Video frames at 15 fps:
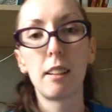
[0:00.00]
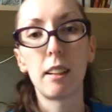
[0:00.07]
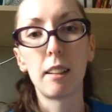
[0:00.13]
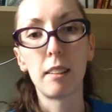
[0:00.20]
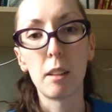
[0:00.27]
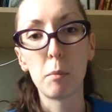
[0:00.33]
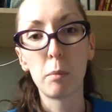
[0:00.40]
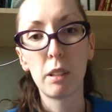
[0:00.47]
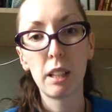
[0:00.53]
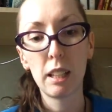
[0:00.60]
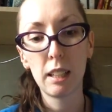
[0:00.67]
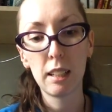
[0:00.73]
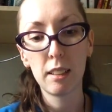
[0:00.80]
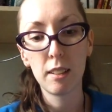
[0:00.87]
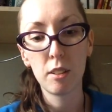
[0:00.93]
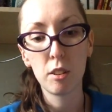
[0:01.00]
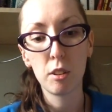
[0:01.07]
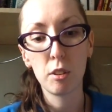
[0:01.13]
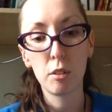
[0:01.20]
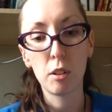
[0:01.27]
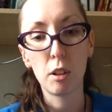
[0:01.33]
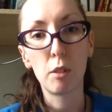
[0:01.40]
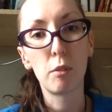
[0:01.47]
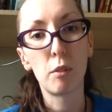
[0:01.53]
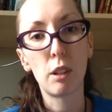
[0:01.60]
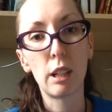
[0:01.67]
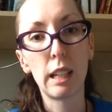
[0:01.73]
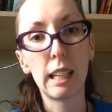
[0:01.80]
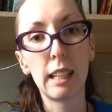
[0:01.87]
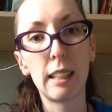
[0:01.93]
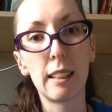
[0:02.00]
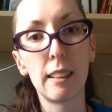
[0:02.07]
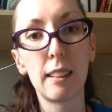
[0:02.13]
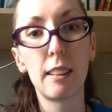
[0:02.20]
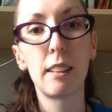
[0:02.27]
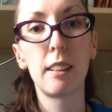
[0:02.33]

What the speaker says: Because I'm planning to do a wine